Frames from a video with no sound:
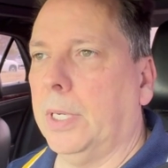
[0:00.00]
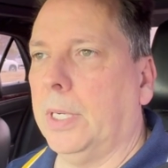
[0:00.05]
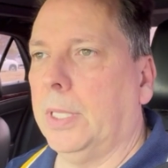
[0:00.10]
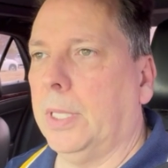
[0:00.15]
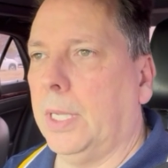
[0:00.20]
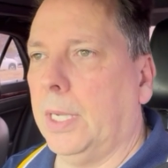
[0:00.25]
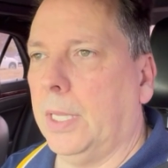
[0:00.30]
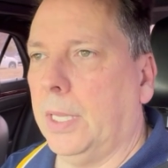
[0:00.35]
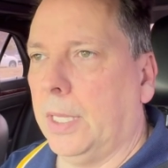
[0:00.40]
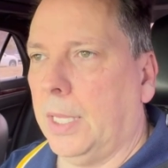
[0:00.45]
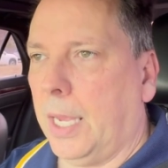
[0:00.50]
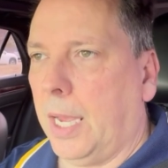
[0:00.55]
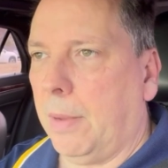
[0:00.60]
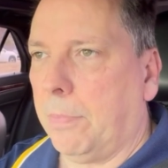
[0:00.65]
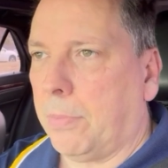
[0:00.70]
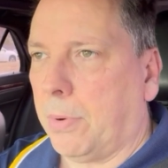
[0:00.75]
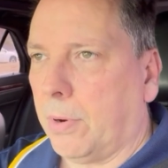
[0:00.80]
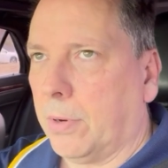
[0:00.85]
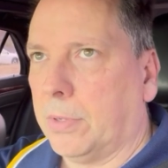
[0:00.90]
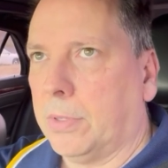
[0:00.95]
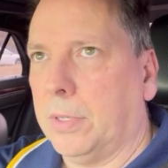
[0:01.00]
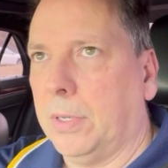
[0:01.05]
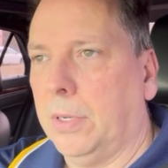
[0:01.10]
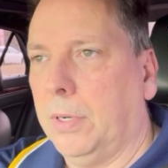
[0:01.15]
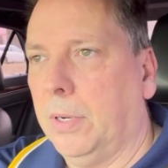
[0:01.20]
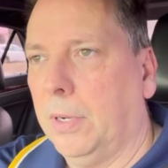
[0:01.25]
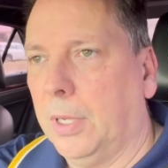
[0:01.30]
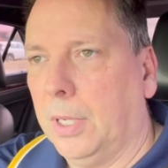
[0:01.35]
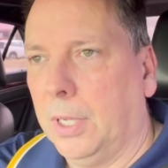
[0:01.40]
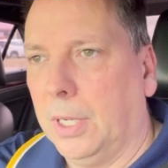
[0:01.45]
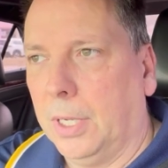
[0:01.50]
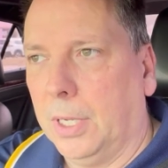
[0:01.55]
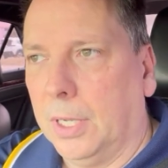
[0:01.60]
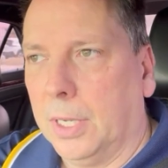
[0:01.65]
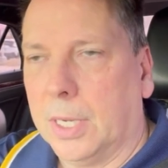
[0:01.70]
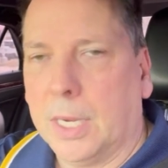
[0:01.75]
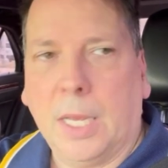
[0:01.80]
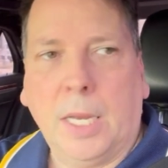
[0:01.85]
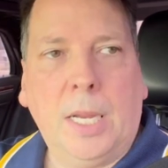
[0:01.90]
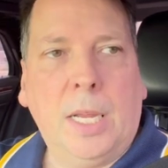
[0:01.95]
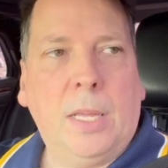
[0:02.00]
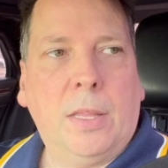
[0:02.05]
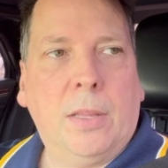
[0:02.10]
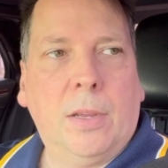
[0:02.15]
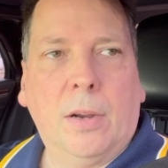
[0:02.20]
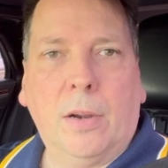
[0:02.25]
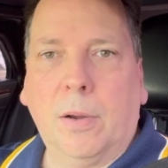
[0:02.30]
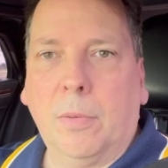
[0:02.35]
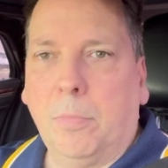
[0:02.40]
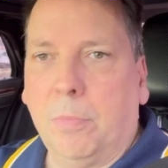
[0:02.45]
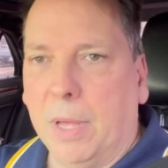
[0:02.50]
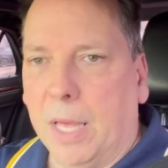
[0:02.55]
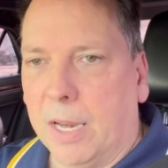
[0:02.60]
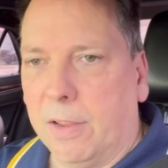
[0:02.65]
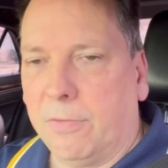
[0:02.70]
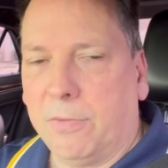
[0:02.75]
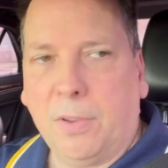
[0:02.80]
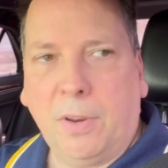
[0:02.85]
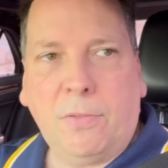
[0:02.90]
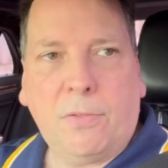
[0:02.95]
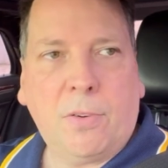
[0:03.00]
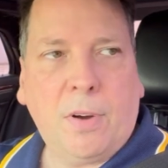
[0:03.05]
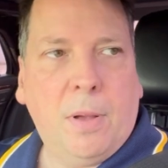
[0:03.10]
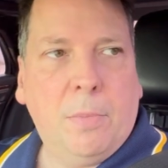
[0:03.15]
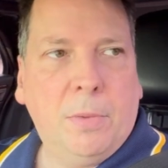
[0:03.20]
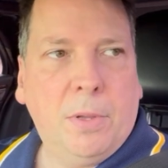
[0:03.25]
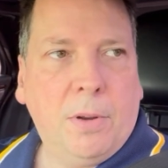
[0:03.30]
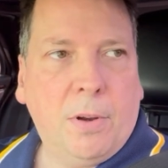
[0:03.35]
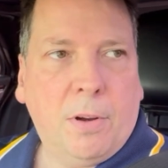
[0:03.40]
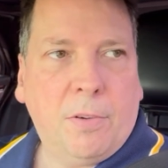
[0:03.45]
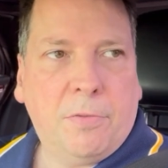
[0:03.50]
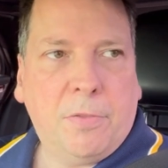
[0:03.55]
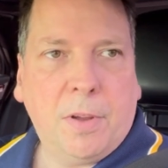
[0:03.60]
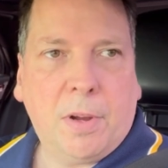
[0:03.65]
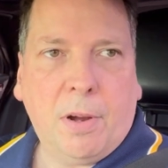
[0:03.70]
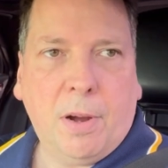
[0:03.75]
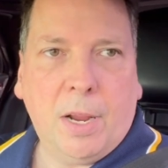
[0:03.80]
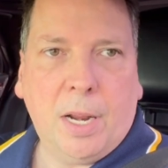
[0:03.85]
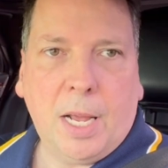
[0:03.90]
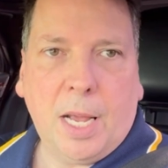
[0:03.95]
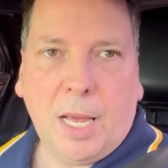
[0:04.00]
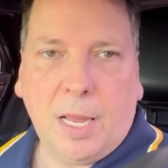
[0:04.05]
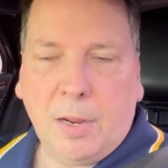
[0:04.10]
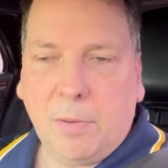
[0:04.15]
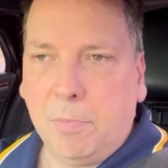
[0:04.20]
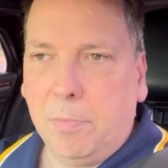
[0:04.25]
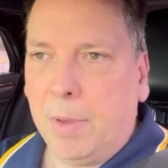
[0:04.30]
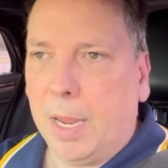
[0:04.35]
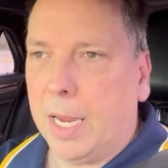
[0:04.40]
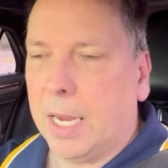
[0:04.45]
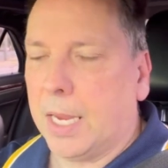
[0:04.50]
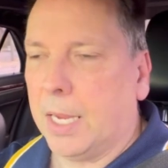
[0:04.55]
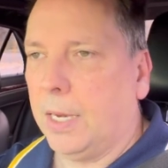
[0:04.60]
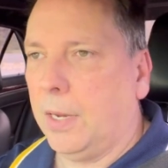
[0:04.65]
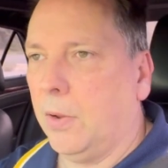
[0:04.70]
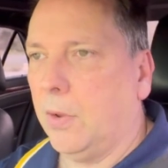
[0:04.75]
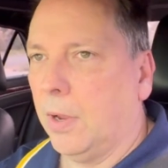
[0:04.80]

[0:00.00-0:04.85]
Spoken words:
And then that person can either benefit from it or figure out how to make it